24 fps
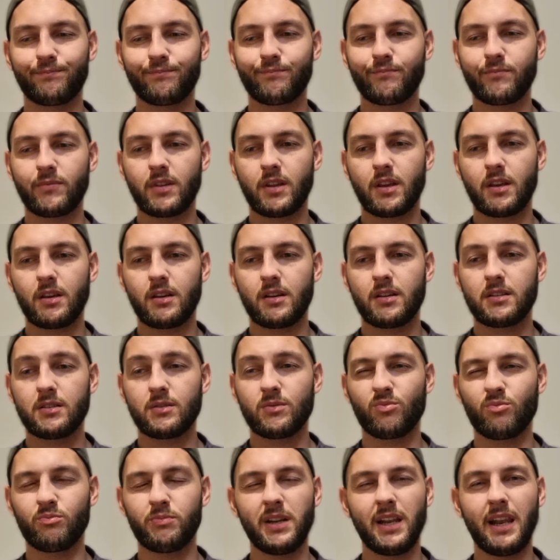it's
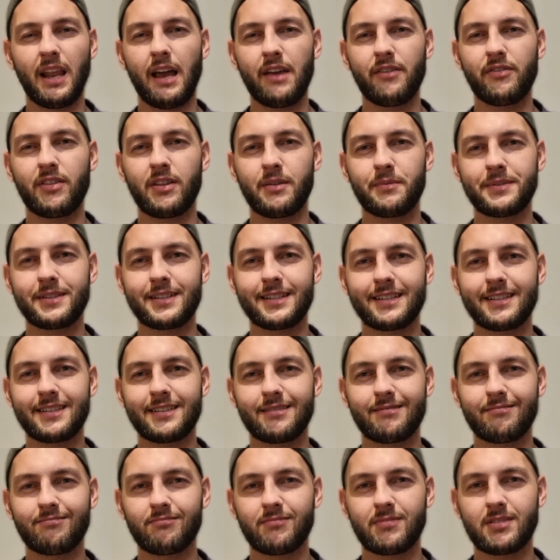a bit late for them, isn't it?
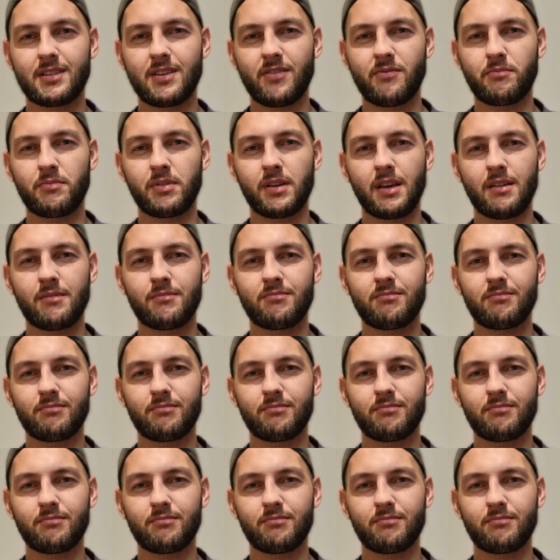7 p.m,